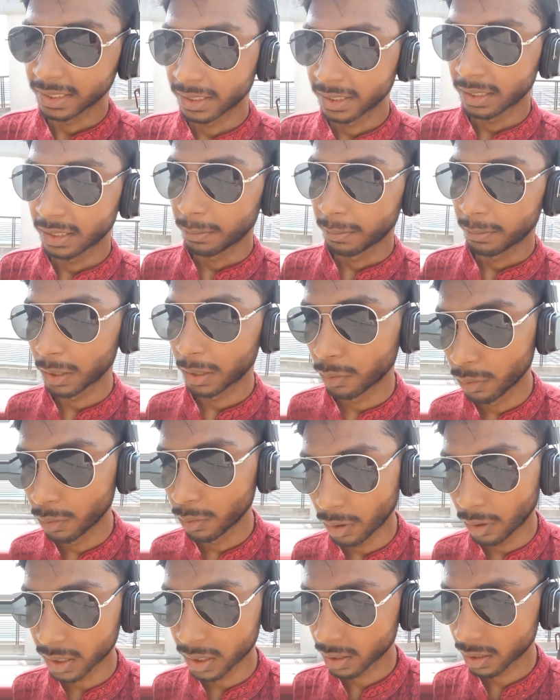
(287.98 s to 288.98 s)
But it
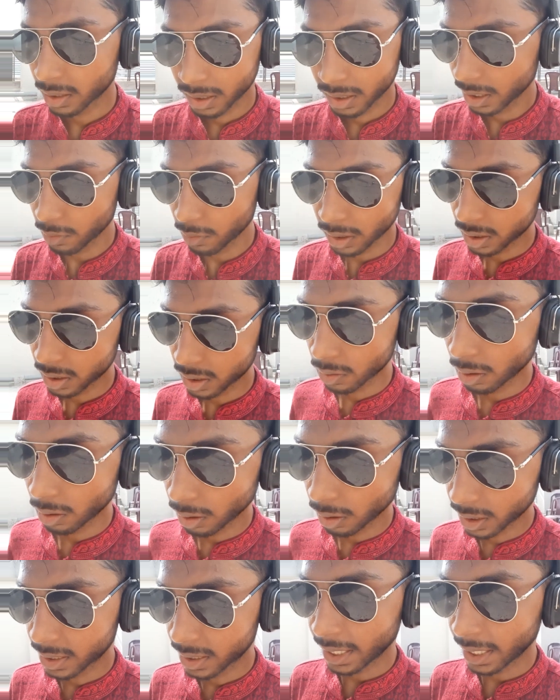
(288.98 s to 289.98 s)
wasn't
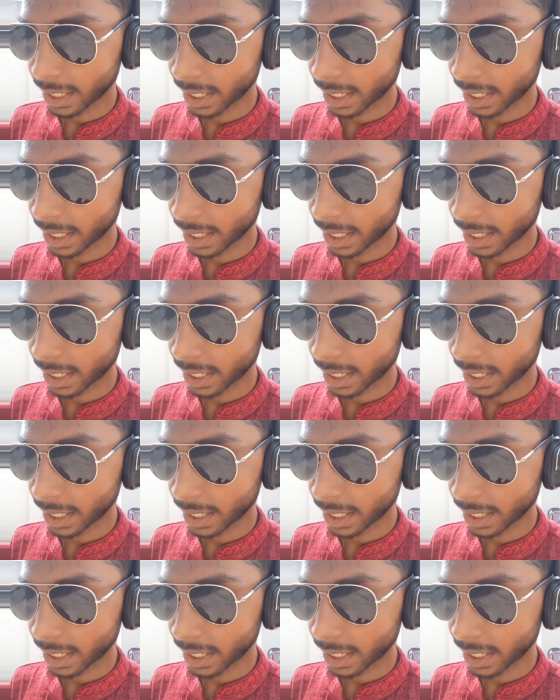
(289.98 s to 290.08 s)
always like